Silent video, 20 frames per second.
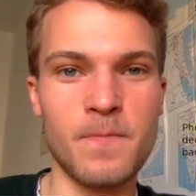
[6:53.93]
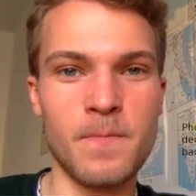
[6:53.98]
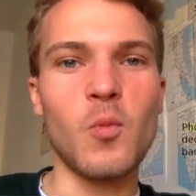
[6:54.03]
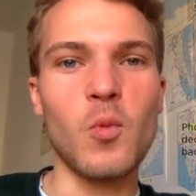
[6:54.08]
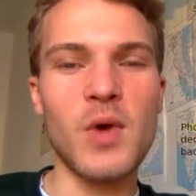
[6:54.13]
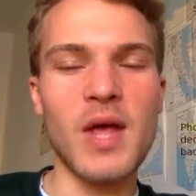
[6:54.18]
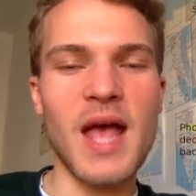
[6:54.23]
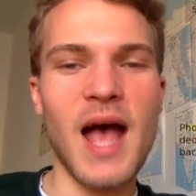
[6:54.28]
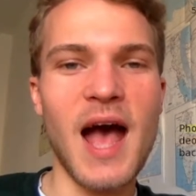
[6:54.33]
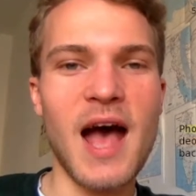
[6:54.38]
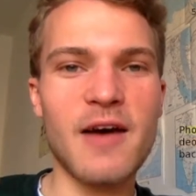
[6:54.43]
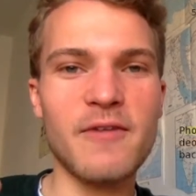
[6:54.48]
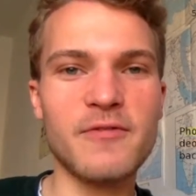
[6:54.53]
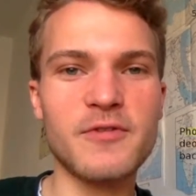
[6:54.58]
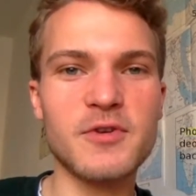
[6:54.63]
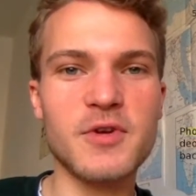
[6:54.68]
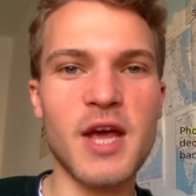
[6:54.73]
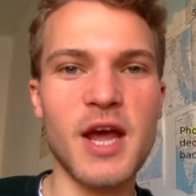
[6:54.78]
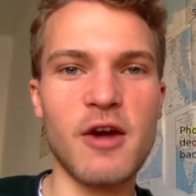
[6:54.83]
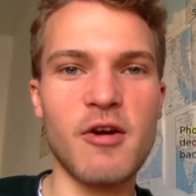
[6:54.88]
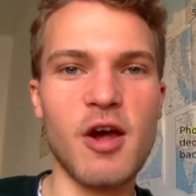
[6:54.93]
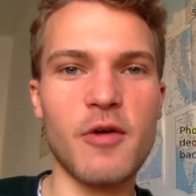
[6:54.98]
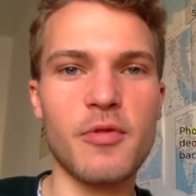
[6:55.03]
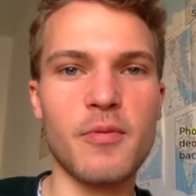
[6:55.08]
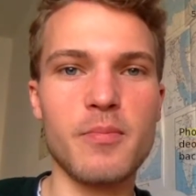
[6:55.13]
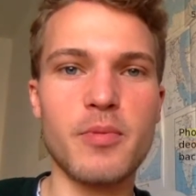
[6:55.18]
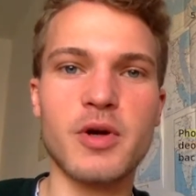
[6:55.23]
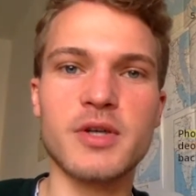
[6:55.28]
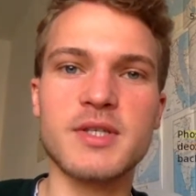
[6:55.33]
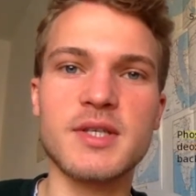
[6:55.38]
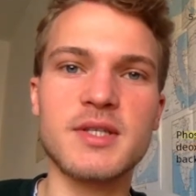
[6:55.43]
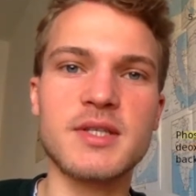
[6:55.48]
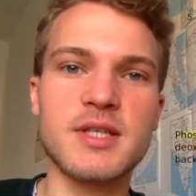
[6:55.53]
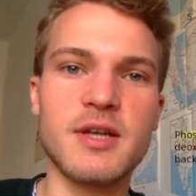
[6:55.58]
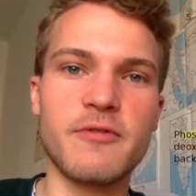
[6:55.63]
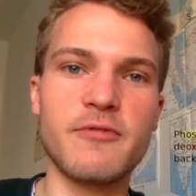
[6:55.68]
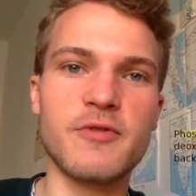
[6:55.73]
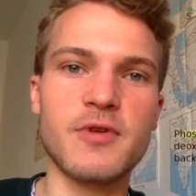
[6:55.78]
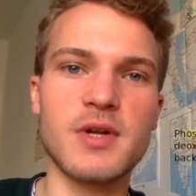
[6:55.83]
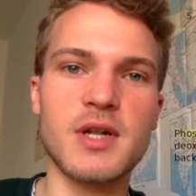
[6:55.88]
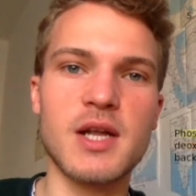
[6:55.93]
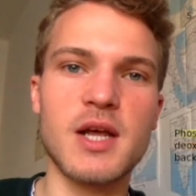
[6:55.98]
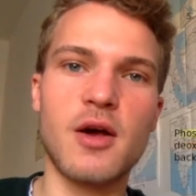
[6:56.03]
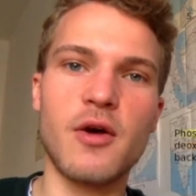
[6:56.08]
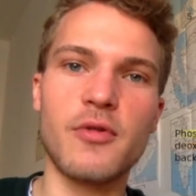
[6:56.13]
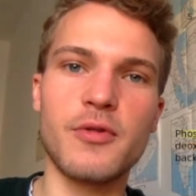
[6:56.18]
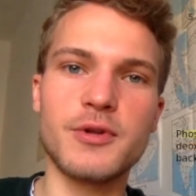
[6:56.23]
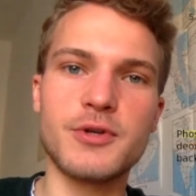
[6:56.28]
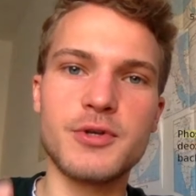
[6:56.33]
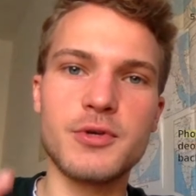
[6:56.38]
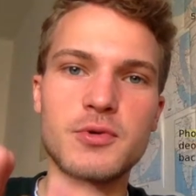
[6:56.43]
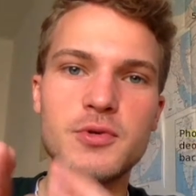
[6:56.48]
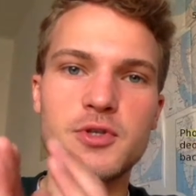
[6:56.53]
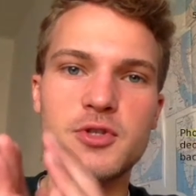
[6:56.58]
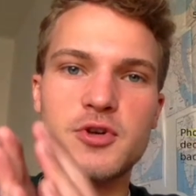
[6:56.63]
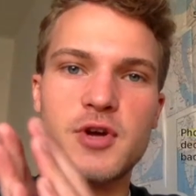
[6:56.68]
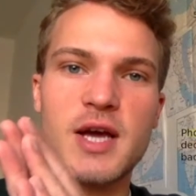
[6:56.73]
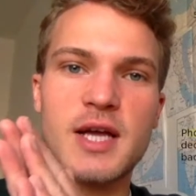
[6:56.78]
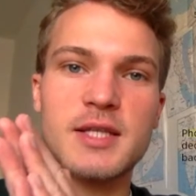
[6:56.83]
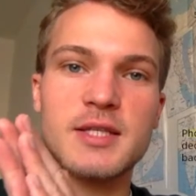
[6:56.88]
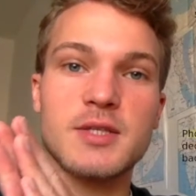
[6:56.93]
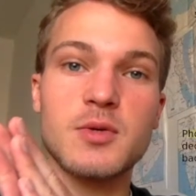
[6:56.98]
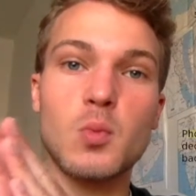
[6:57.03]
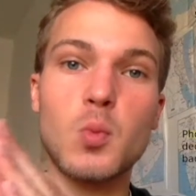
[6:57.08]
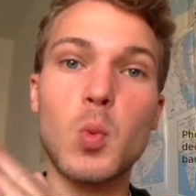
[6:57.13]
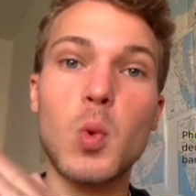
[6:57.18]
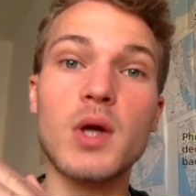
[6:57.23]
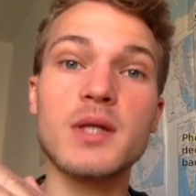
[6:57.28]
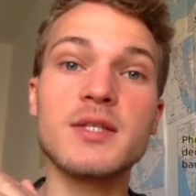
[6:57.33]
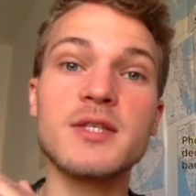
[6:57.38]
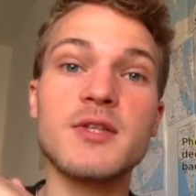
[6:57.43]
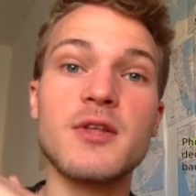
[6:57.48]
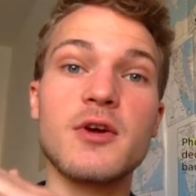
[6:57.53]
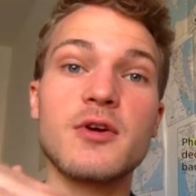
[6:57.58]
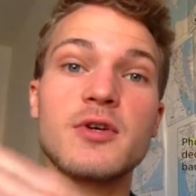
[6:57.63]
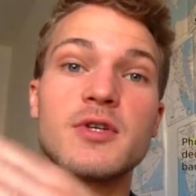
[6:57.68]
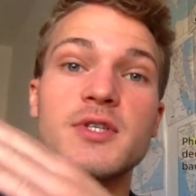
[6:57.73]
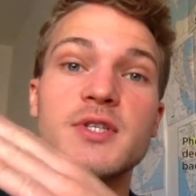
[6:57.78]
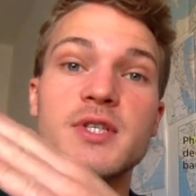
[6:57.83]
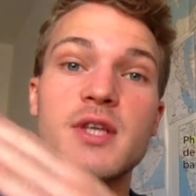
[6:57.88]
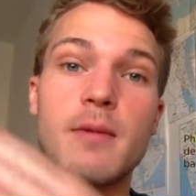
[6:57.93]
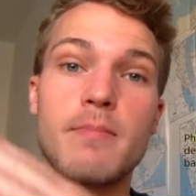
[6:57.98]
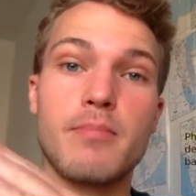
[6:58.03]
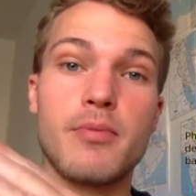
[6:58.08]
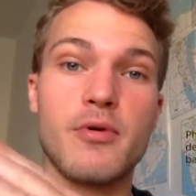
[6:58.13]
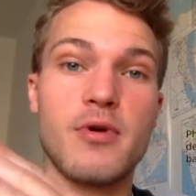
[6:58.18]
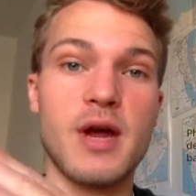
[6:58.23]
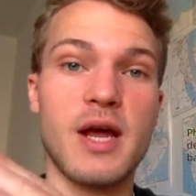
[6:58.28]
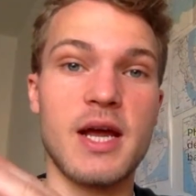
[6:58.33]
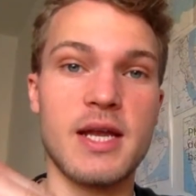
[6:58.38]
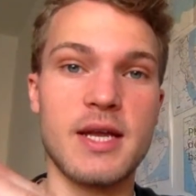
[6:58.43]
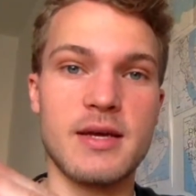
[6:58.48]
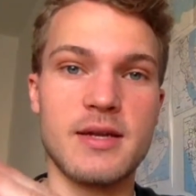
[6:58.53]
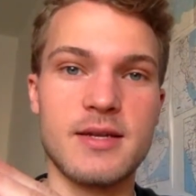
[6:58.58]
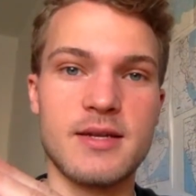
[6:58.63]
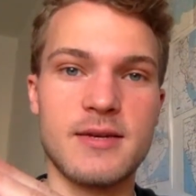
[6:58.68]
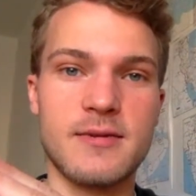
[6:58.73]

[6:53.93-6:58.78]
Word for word: we have to carry out the process differently on the two strands once they are separated.